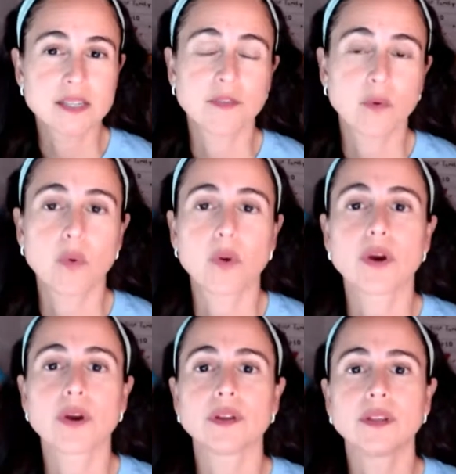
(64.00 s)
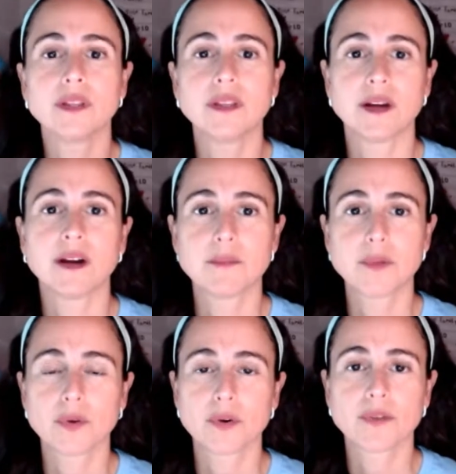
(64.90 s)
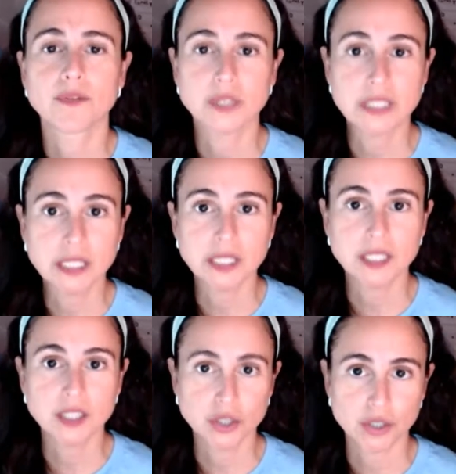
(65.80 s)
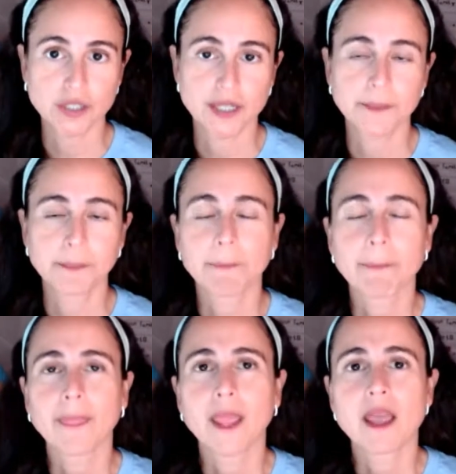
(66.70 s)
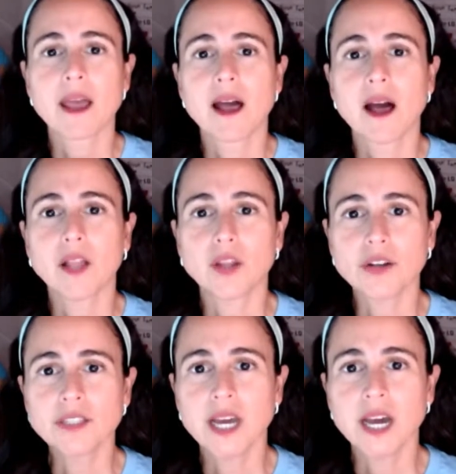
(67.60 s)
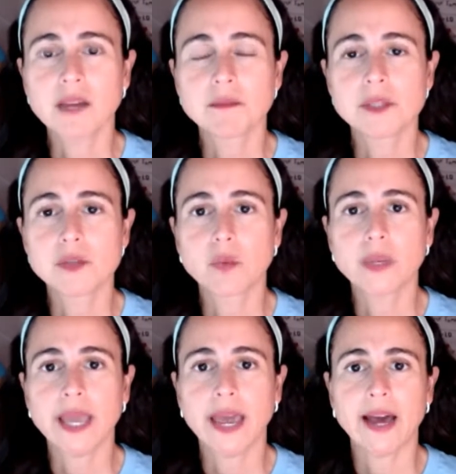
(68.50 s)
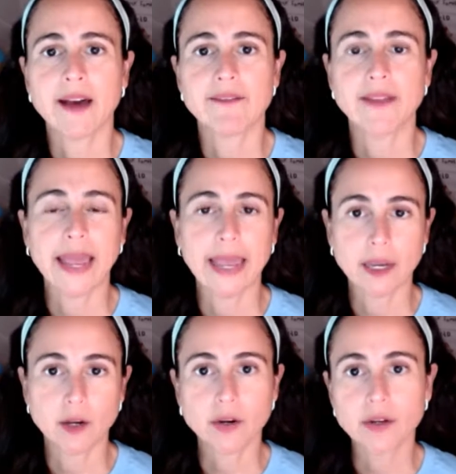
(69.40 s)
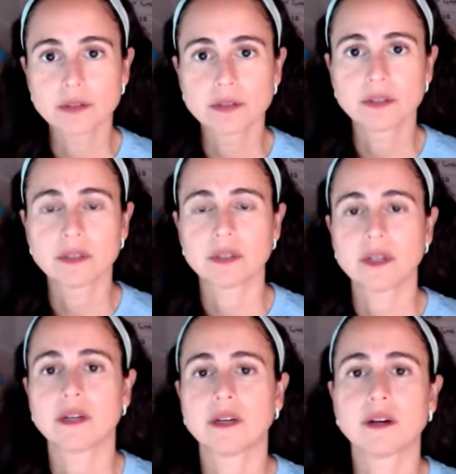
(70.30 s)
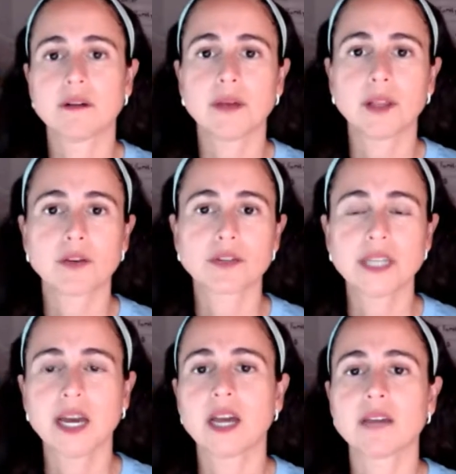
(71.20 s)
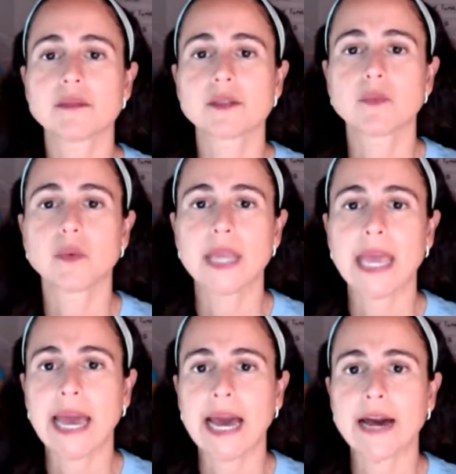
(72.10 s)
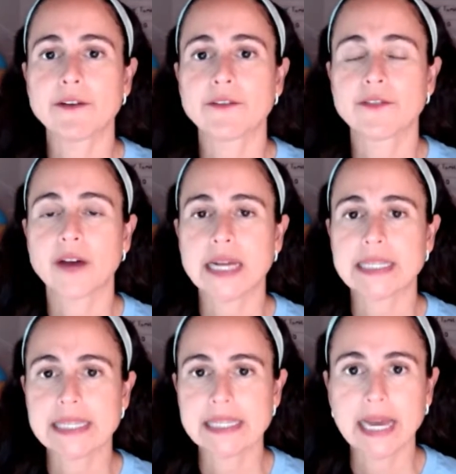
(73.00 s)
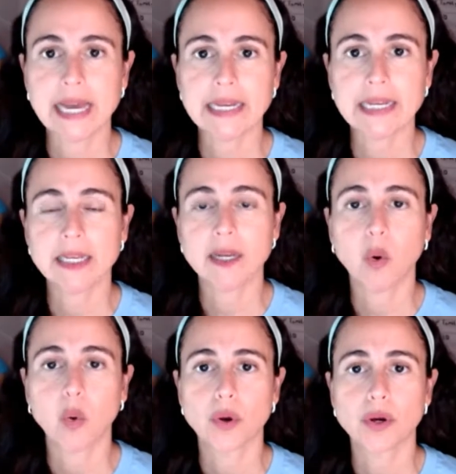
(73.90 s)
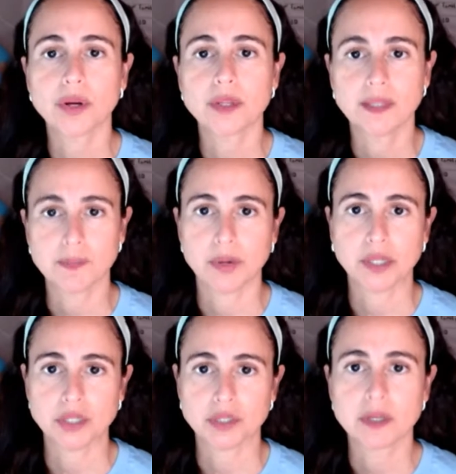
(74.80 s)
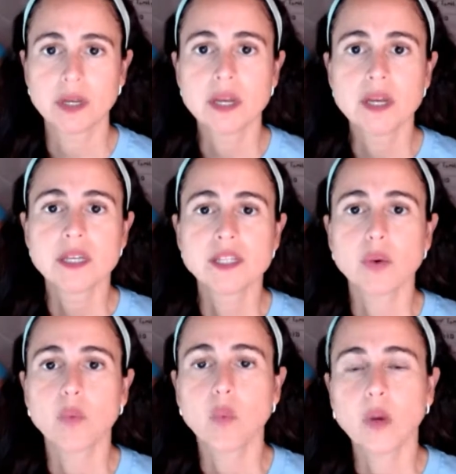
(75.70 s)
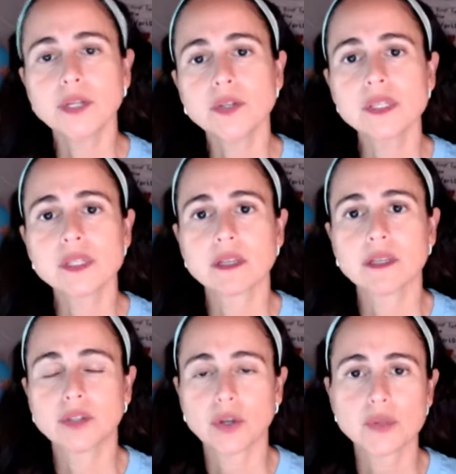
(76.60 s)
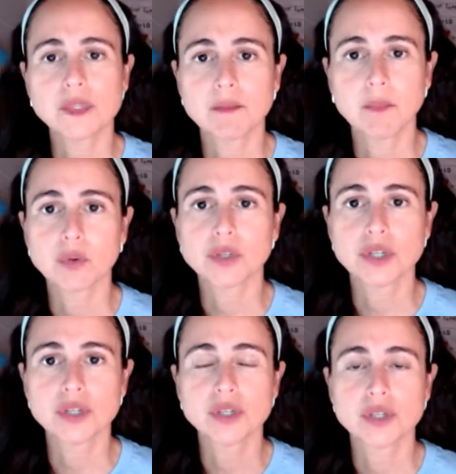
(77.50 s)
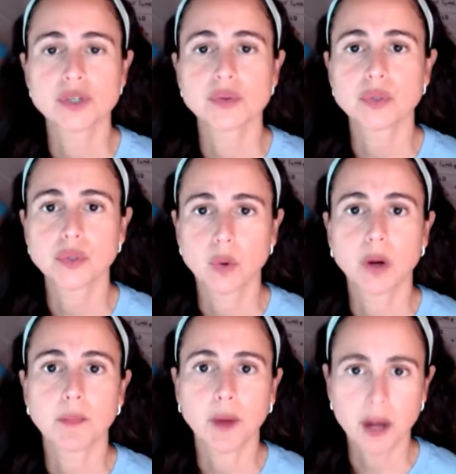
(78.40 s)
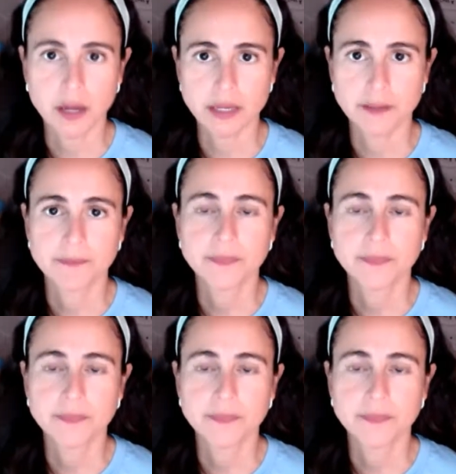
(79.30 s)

for your fertility journey? A lot of times we have anger. A lot of times we have anxiety or depression. So, what does those emotions do to our body?